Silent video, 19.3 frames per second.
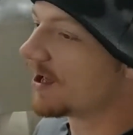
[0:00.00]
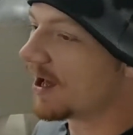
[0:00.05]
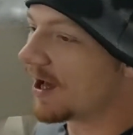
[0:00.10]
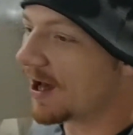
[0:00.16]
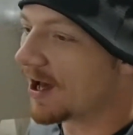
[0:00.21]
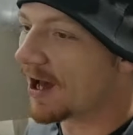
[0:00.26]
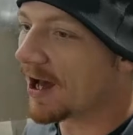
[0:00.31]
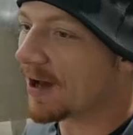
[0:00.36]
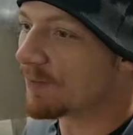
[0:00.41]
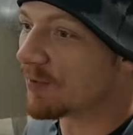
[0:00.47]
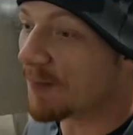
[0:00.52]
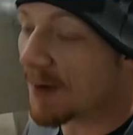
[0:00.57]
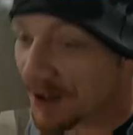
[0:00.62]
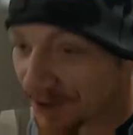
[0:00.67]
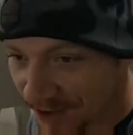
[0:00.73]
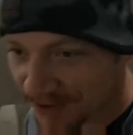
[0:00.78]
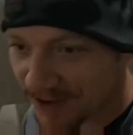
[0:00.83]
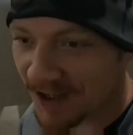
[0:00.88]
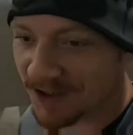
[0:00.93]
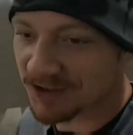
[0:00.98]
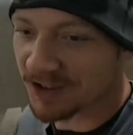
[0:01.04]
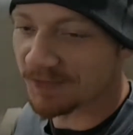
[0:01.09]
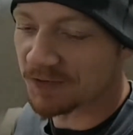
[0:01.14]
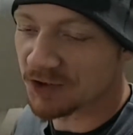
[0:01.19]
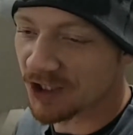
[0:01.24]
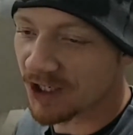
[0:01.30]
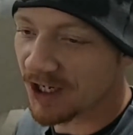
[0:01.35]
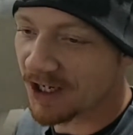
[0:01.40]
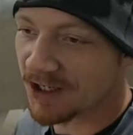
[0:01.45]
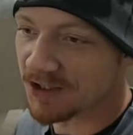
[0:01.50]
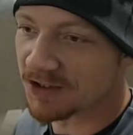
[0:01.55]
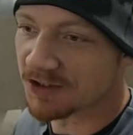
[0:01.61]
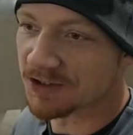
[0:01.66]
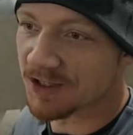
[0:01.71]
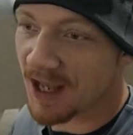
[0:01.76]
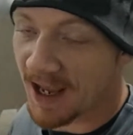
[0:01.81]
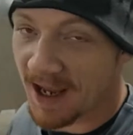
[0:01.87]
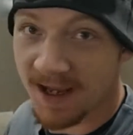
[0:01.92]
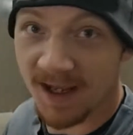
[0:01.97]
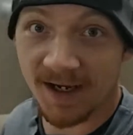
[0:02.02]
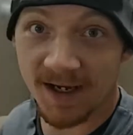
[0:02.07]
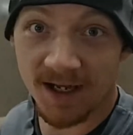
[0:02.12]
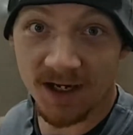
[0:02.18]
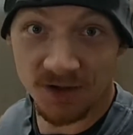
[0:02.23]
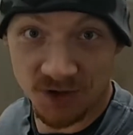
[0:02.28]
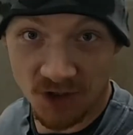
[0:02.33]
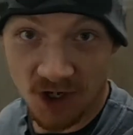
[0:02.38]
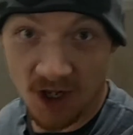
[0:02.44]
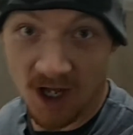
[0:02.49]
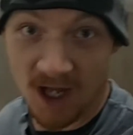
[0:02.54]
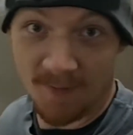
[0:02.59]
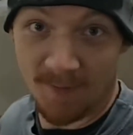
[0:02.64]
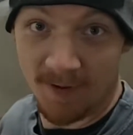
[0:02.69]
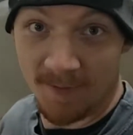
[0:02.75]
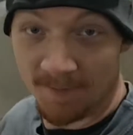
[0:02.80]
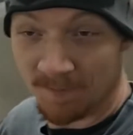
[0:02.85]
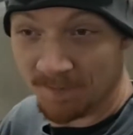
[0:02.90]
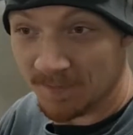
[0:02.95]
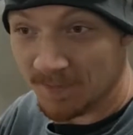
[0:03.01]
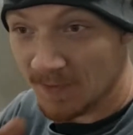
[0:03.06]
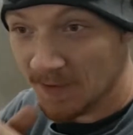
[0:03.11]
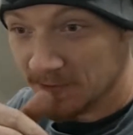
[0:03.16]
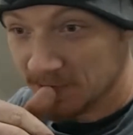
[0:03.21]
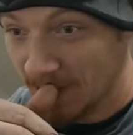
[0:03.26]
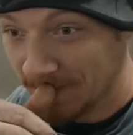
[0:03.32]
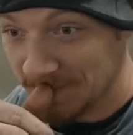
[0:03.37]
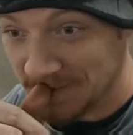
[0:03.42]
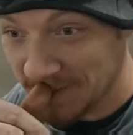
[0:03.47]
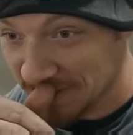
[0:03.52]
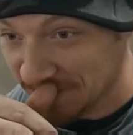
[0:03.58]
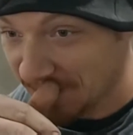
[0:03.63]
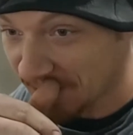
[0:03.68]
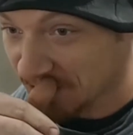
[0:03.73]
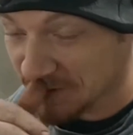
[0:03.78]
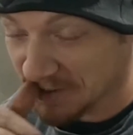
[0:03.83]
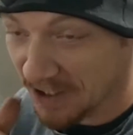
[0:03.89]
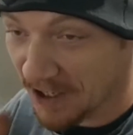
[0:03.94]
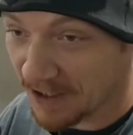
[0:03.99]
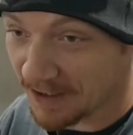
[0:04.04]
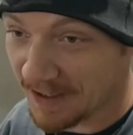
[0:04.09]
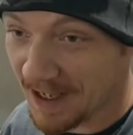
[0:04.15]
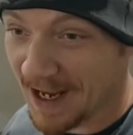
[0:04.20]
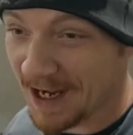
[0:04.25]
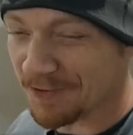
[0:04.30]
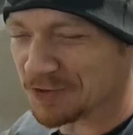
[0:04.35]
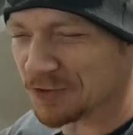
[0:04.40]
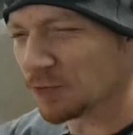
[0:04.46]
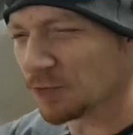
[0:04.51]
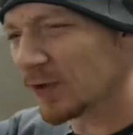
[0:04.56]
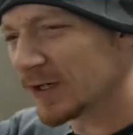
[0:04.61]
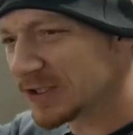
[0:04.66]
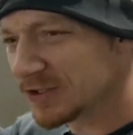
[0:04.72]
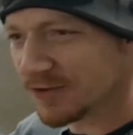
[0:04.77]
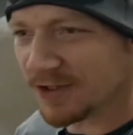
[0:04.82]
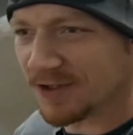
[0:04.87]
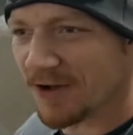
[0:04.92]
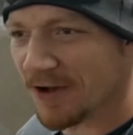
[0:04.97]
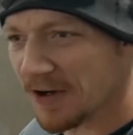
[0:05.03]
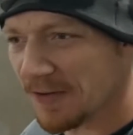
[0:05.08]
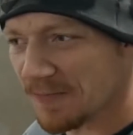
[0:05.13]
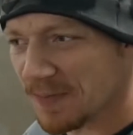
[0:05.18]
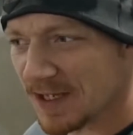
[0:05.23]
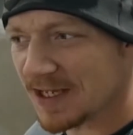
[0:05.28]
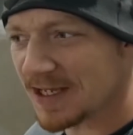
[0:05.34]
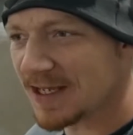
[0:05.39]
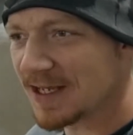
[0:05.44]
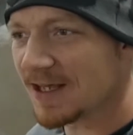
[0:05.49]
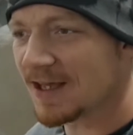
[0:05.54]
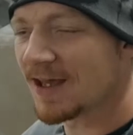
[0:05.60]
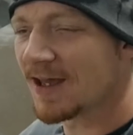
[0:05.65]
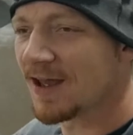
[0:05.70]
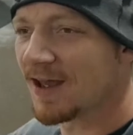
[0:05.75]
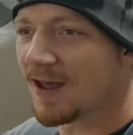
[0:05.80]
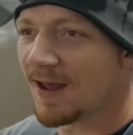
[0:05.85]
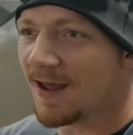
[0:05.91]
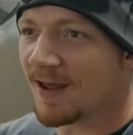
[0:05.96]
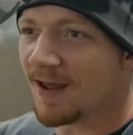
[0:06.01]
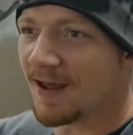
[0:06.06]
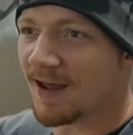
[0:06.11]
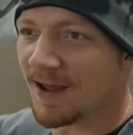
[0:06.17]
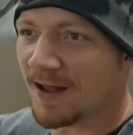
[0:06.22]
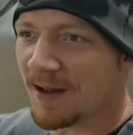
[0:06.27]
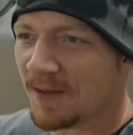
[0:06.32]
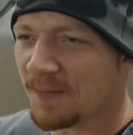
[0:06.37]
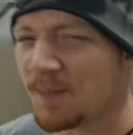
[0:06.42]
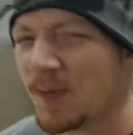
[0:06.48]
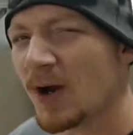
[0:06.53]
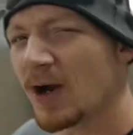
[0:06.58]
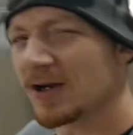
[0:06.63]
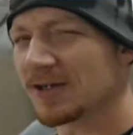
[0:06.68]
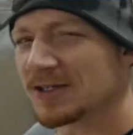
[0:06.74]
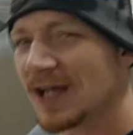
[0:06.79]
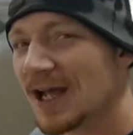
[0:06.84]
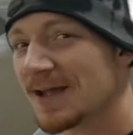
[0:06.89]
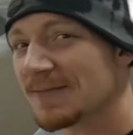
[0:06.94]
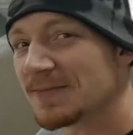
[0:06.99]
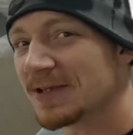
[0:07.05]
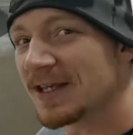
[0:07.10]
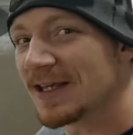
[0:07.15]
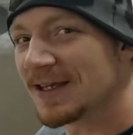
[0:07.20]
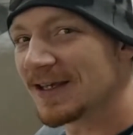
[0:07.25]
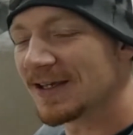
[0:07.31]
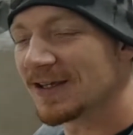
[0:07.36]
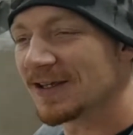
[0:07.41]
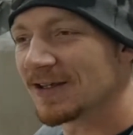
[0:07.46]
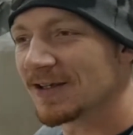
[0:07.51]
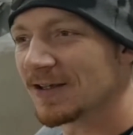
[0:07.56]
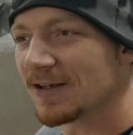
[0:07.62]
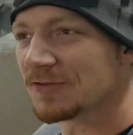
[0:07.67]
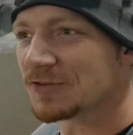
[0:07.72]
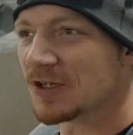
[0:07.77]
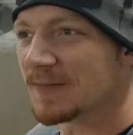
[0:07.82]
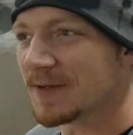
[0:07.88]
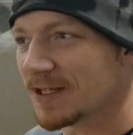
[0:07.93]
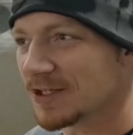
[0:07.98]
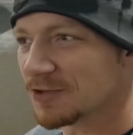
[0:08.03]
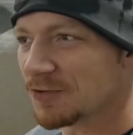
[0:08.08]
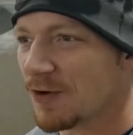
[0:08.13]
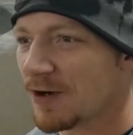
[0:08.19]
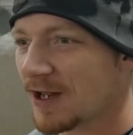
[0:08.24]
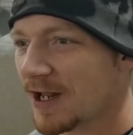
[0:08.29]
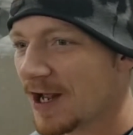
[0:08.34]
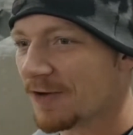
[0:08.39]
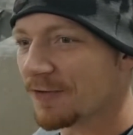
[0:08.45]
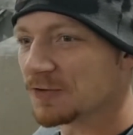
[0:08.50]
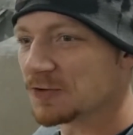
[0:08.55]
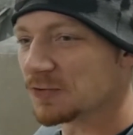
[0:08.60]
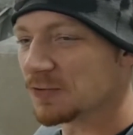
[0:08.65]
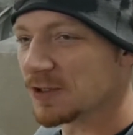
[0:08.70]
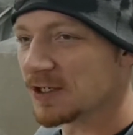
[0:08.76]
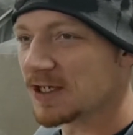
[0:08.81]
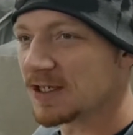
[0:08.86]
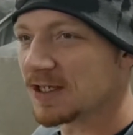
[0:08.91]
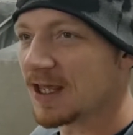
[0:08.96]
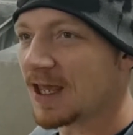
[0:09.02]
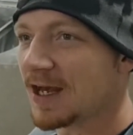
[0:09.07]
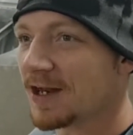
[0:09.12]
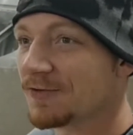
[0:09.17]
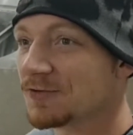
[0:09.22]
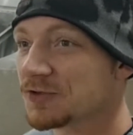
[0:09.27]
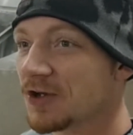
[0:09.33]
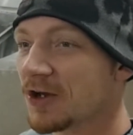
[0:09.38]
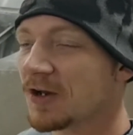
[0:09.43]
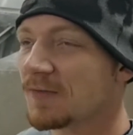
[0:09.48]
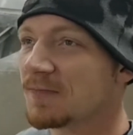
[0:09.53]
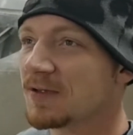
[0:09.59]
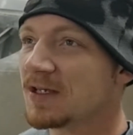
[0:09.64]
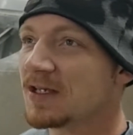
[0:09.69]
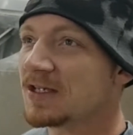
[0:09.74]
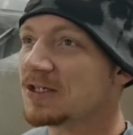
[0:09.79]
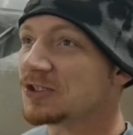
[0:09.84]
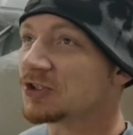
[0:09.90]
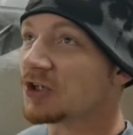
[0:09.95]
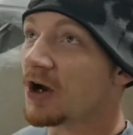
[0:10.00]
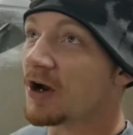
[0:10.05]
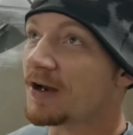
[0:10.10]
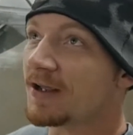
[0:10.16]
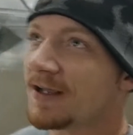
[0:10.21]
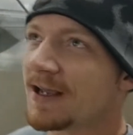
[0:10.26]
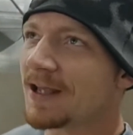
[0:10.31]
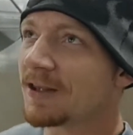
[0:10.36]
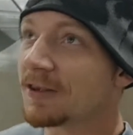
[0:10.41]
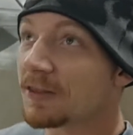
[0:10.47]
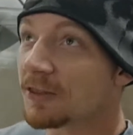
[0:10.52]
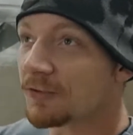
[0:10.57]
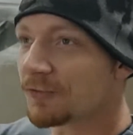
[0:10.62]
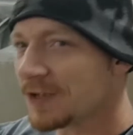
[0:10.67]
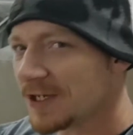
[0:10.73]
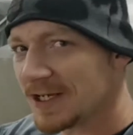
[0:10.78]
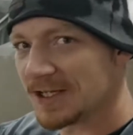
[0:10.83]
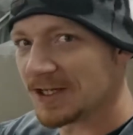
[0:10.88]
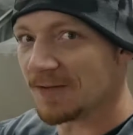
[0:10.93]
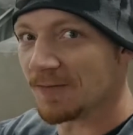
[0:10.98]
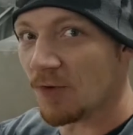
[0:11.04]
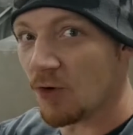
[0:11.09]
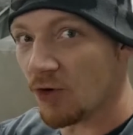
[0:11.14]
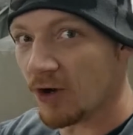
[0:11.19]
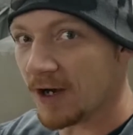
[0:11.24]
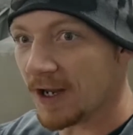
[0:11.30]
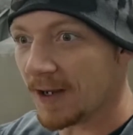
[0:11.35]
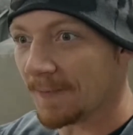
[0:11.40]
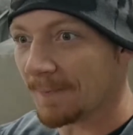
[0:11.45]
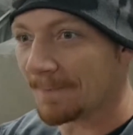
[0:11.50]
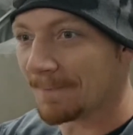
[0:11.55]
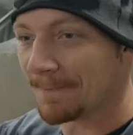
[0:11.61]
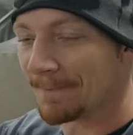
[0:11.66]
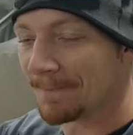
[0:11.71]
Among the things that have changed is I got a job, so I've just been starting that. It was originally going to be a part-time gig. It was going to be like 20 hours a week, and it was going to be starting at 3 in the morning